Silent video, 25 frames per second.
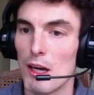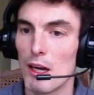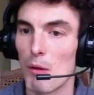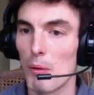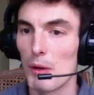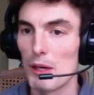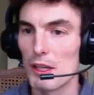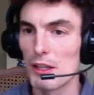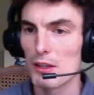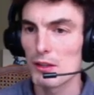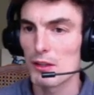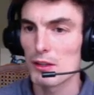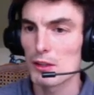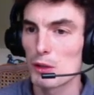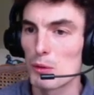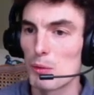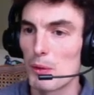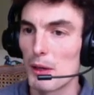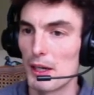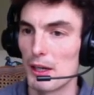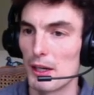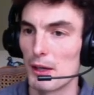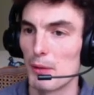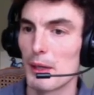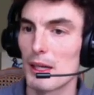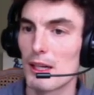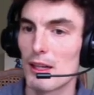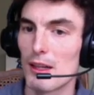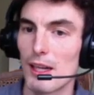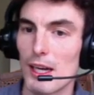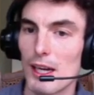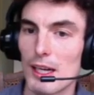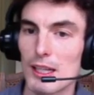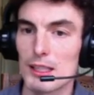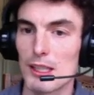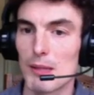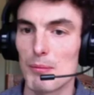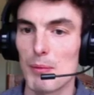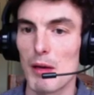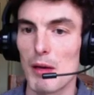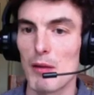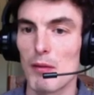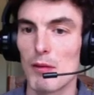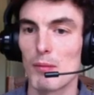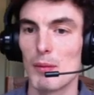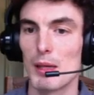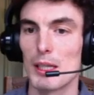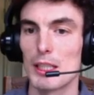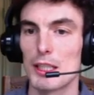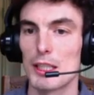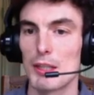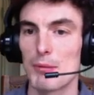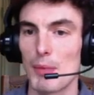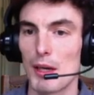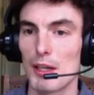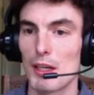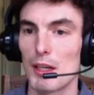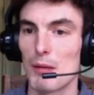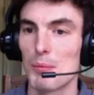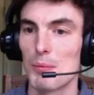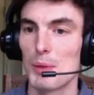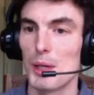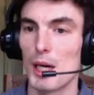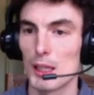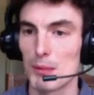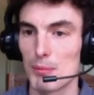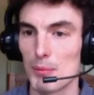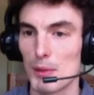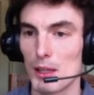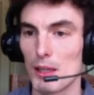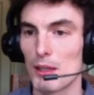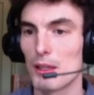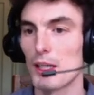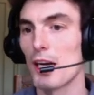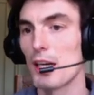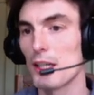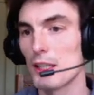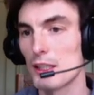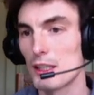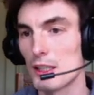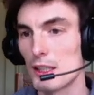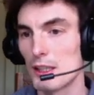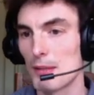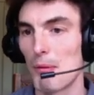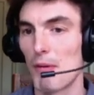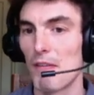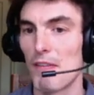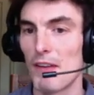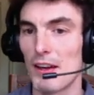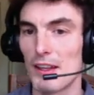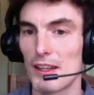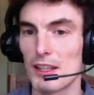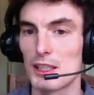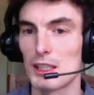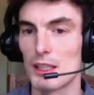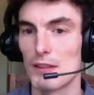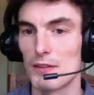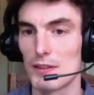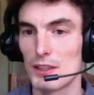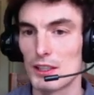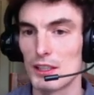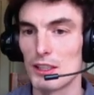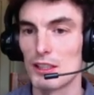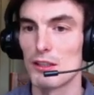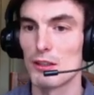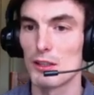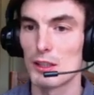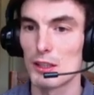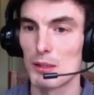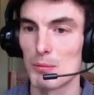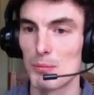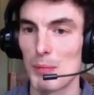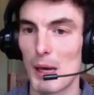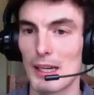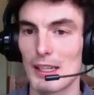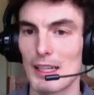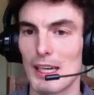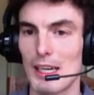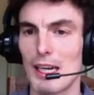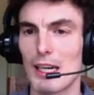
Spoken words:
When you use Twitter, we collect some information about your approximate location to provide the services you expect,